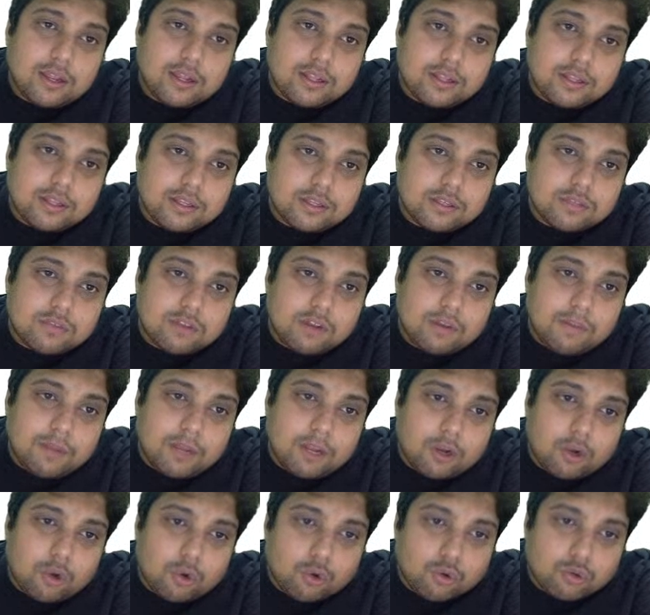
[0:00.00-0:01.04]
This will be
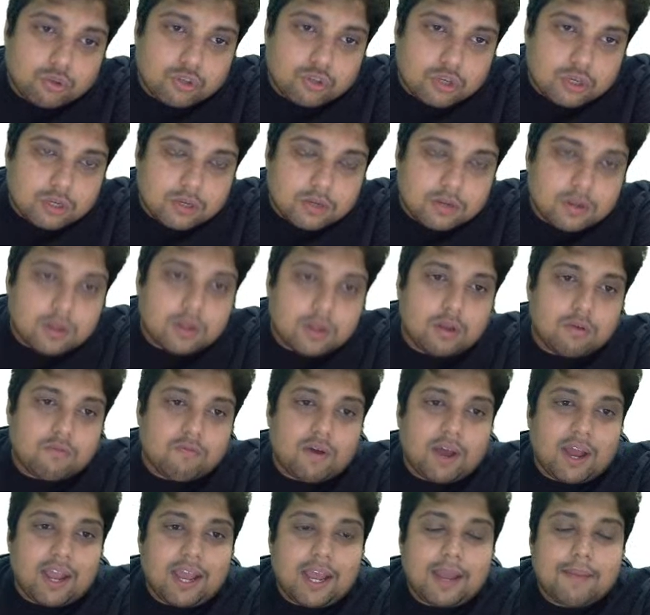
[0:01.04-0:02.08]
closed.
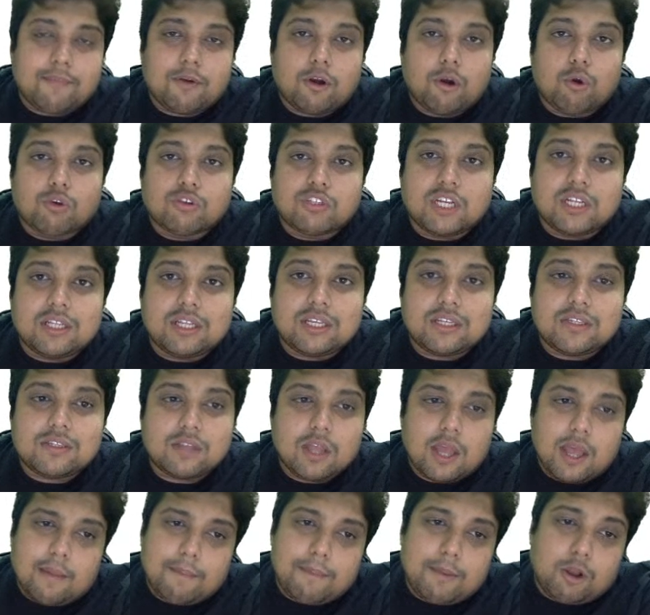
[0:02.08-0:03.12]
Why I am closing this?
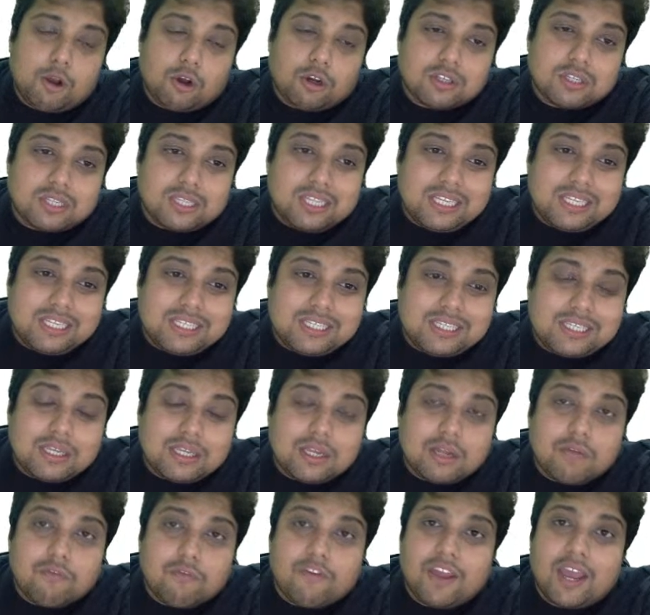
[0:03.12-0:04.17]
Because this
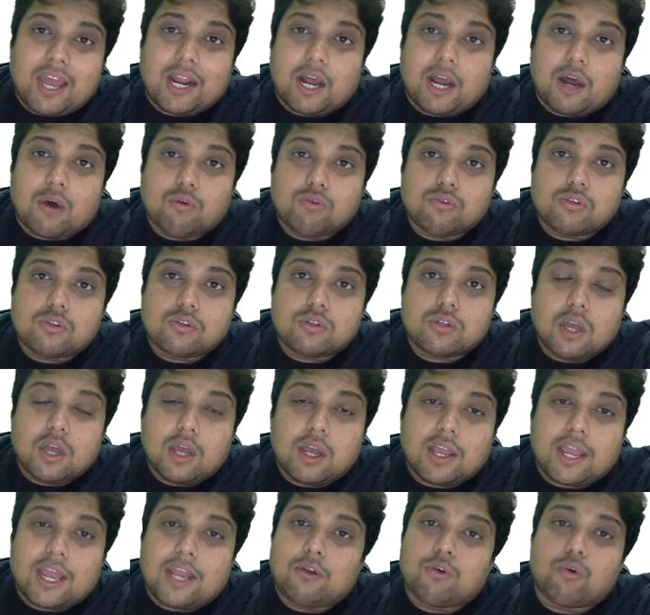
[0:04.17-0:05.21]
warehouse
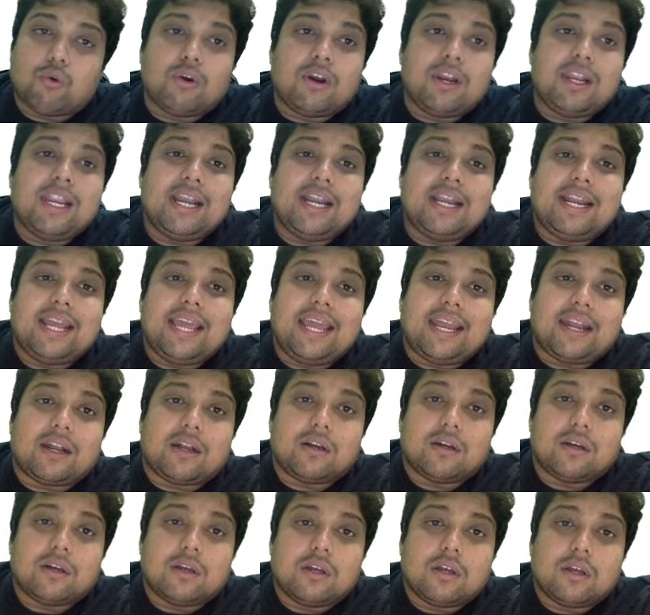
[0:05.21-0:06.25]
can only take
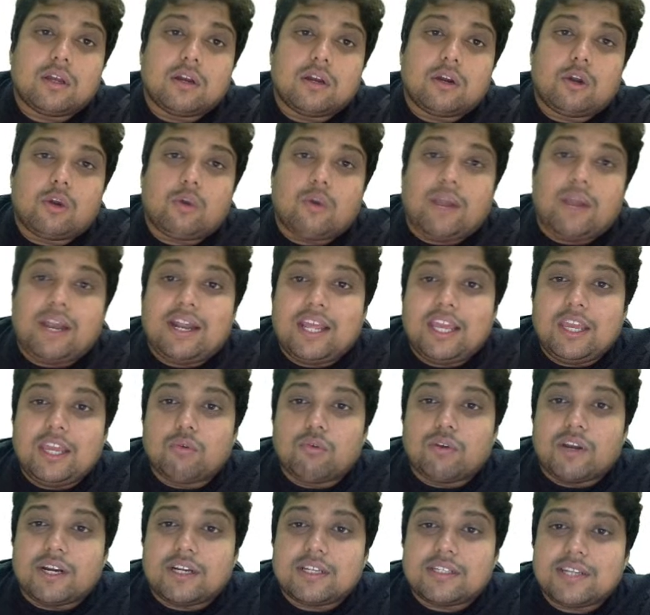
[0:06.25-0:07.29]
20
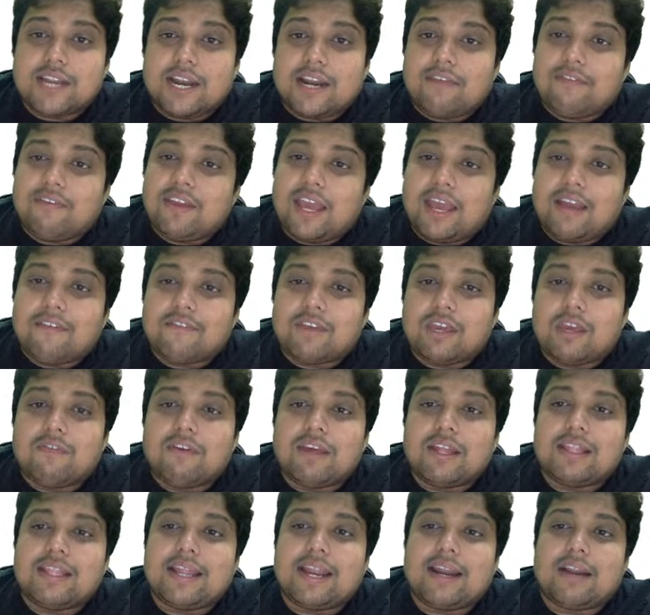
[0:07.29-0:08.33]
units and we have
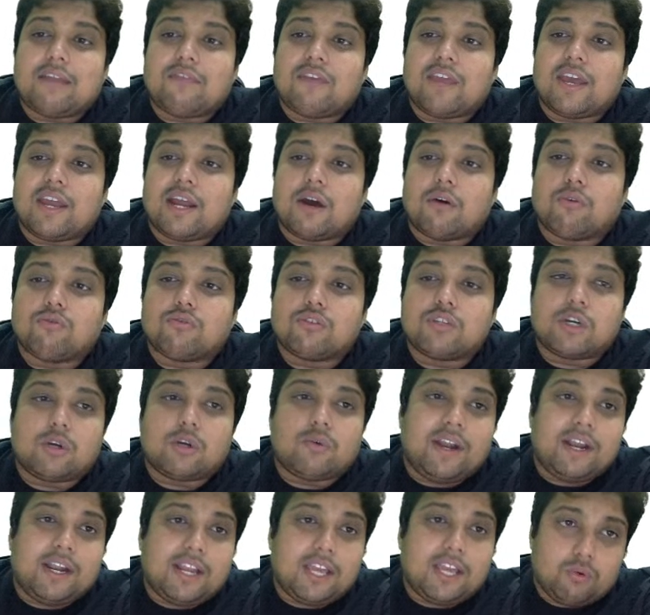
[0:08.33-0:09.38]
given that warehouse
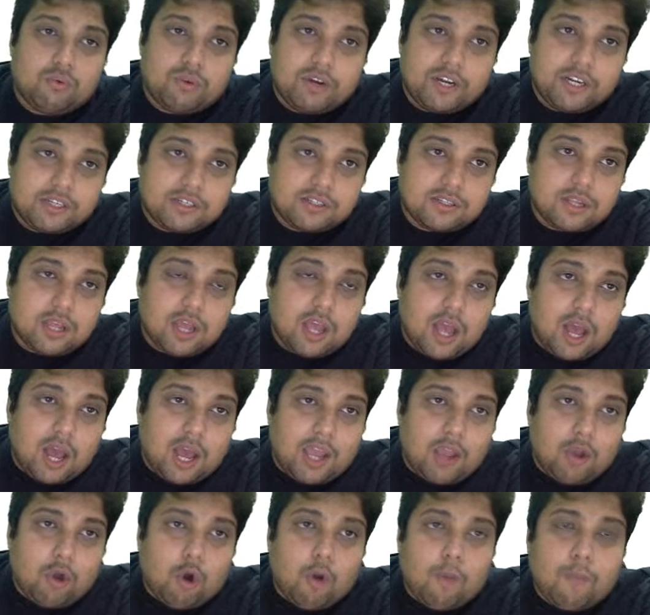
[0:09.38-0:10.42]
20 units. I
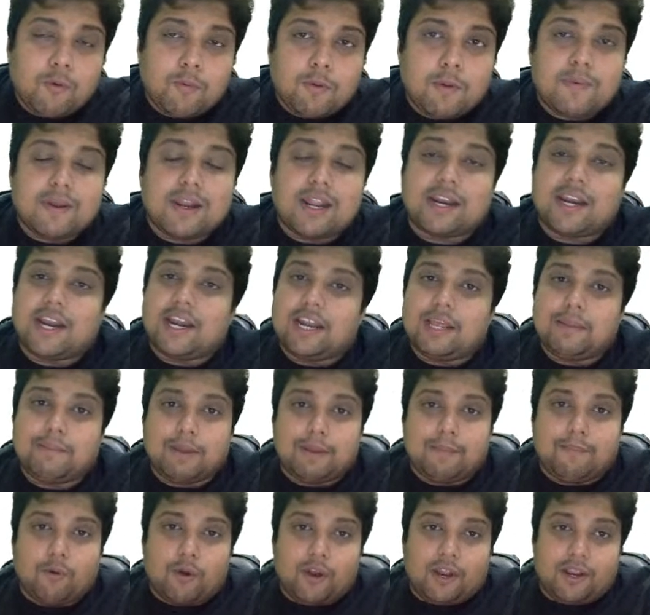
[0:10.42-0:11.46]
hope you people are getting my
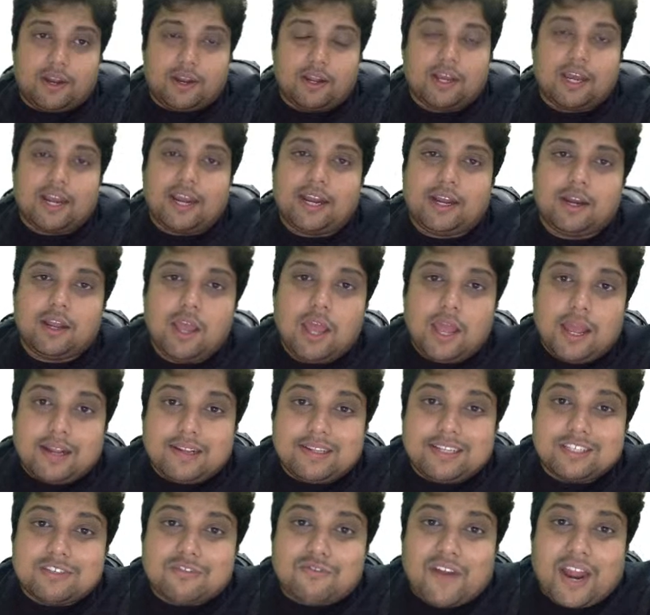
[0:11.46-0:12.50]
point. Correct?
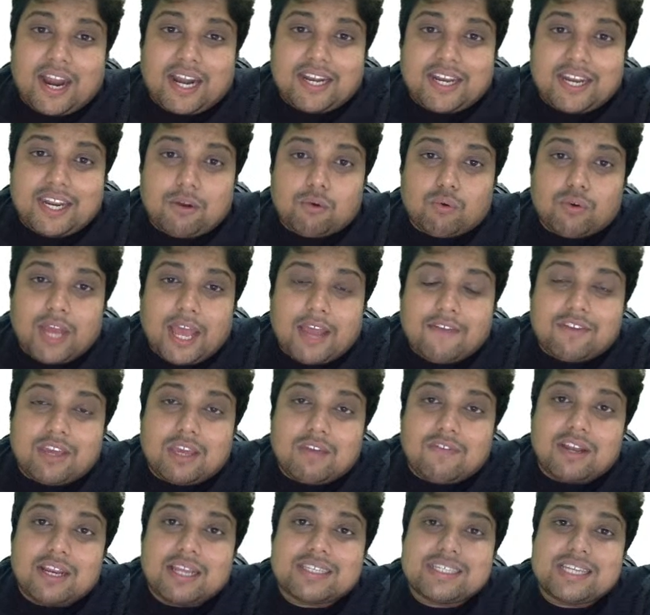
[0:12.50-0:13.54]
This factory could have
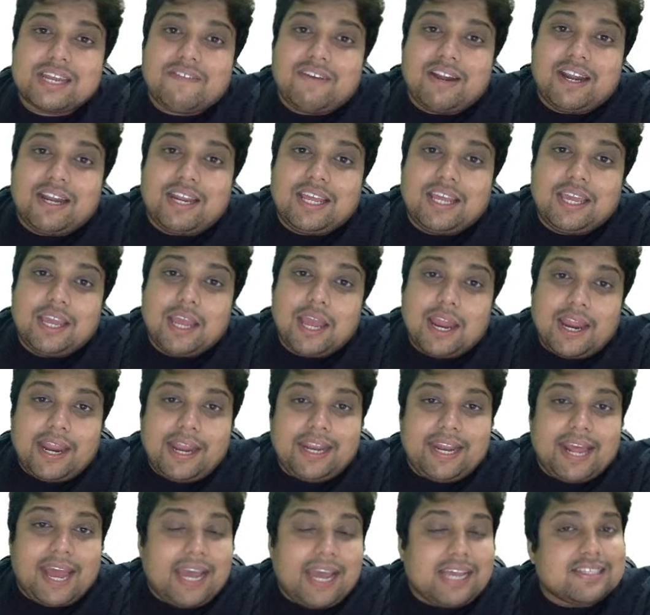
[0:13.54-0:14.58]
given a 70.
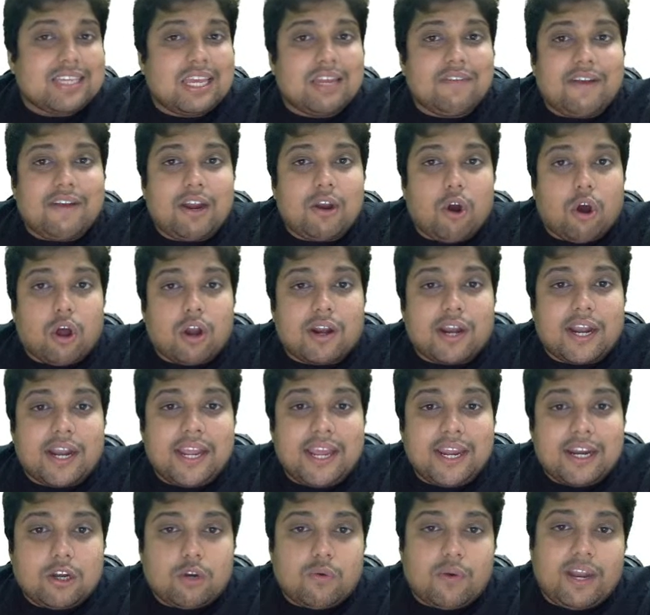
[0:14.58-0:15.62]
It has given
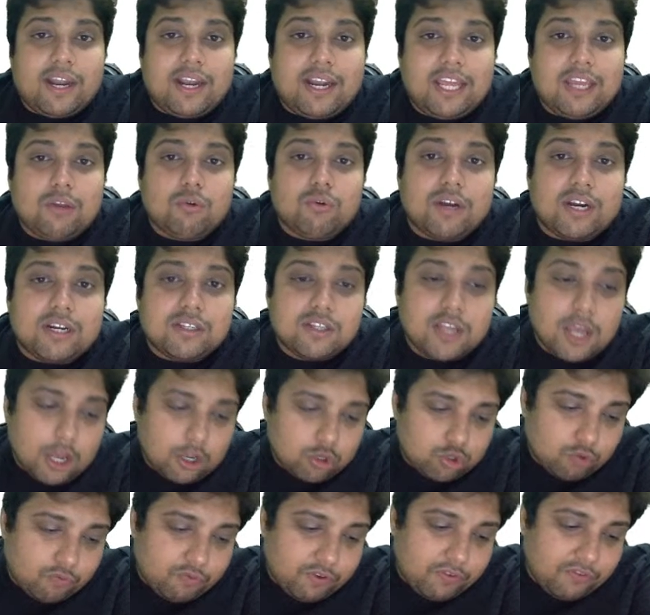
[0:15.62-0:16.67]
already 20 units.
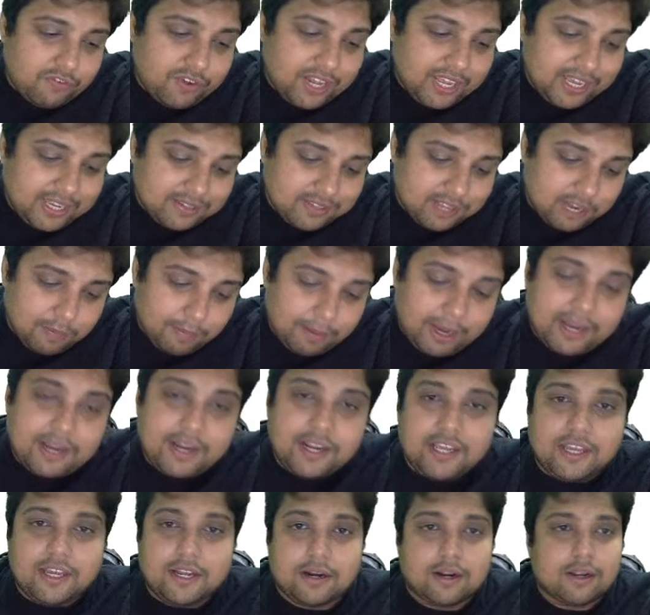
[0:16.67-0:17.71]
So 50 is remained
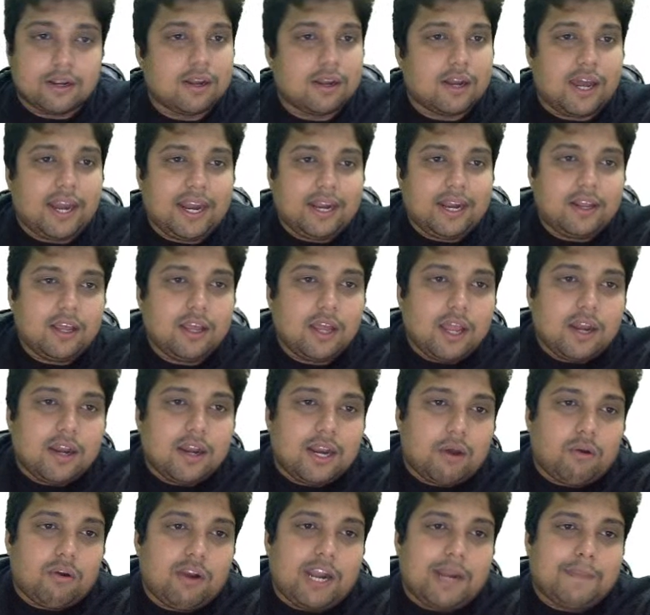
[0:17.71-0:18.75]
here. Correct?
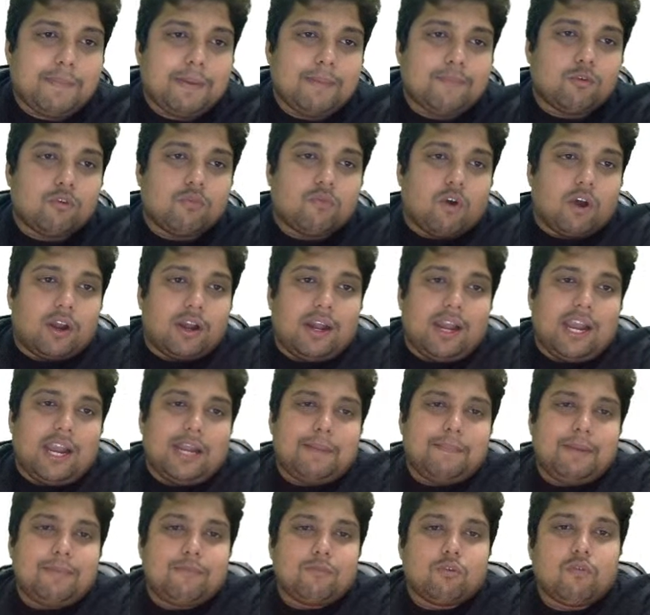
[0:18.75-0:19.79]
Now let me move
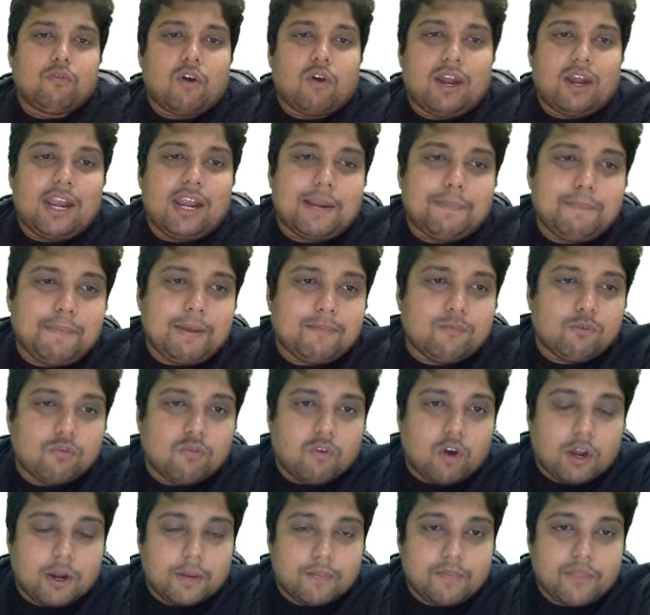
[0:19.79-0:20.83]

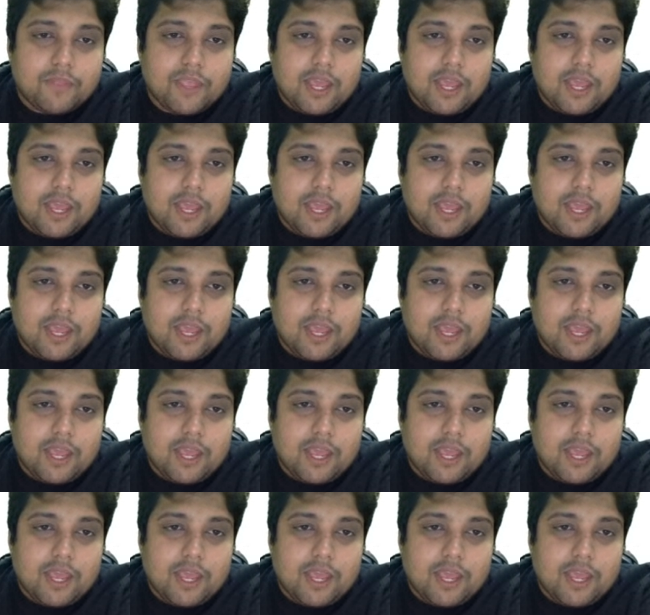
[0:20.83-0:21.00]
on.